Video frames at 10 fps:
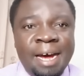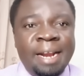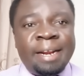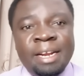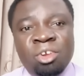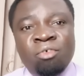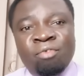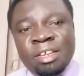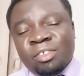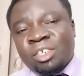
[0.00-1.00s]
and ready to
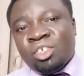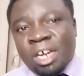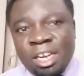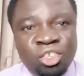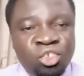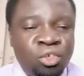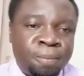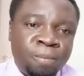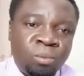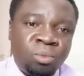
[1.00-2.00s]
face the challenge.